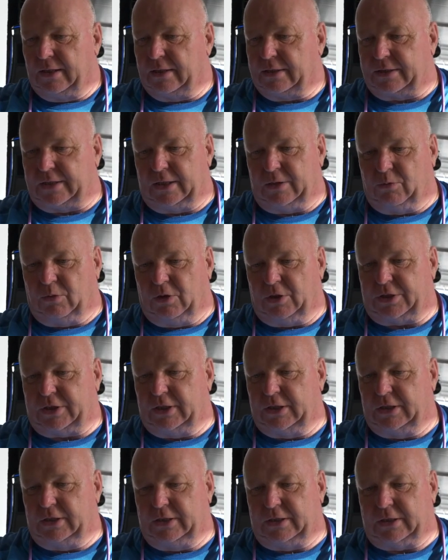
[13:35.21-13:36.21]
Sit
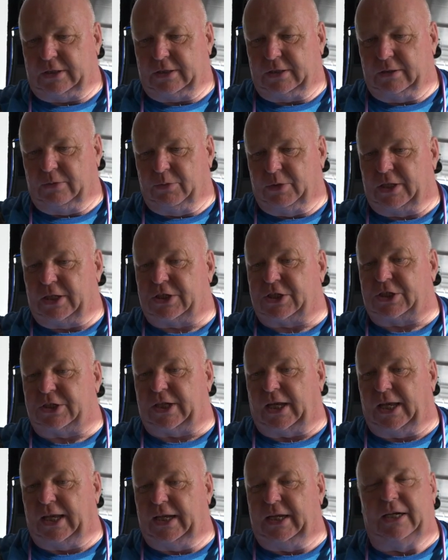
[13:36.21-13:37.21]
watching with a
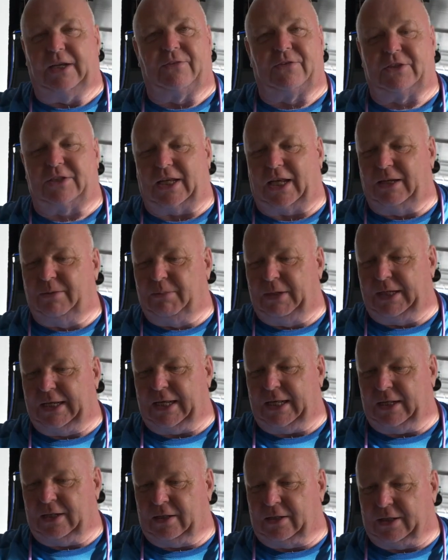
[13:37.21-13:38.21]
Stein of San
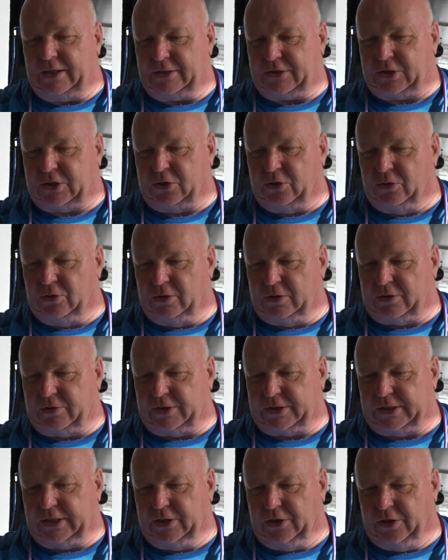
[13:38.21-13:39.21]
Miguel, that's cool,
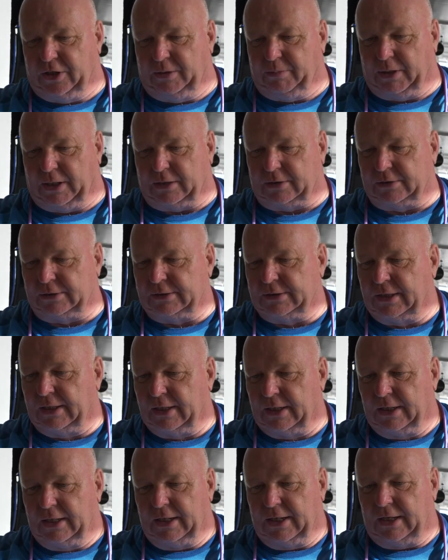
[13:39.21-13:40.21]
Christian Honeybell.
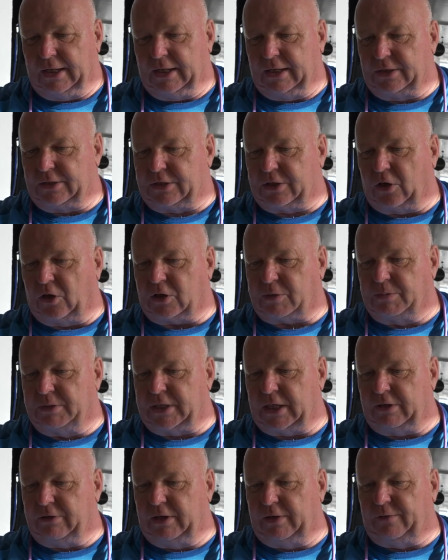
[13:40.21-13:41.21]
And Scott's from
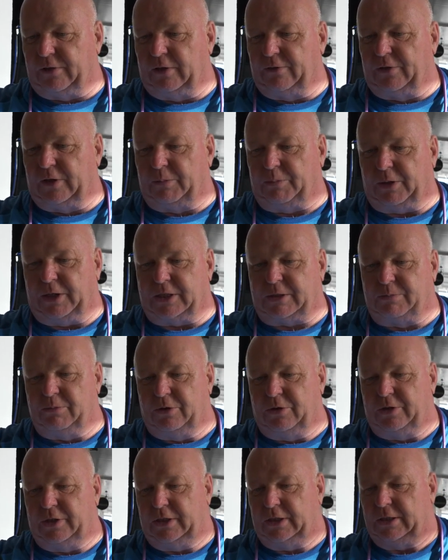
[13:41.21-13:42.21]
Tenerife, lovely place,
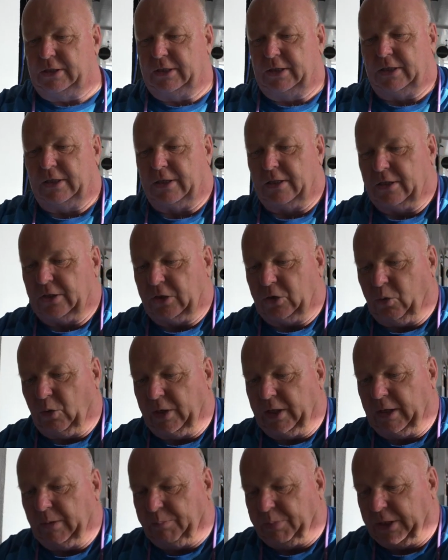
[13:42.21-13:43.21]
Moira.
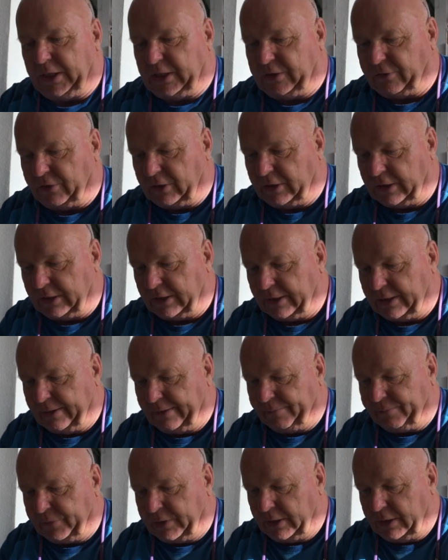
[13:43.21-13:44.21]
Quiet, peaceful.
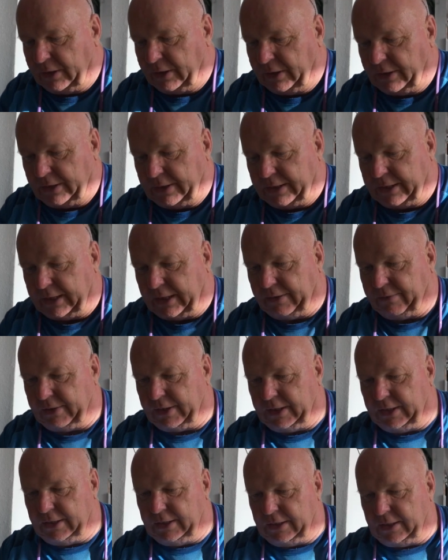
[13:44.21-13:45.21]
Hi
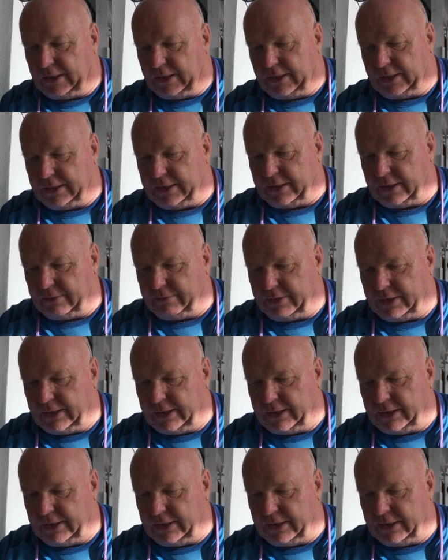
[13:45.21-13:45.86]
Kevin, as I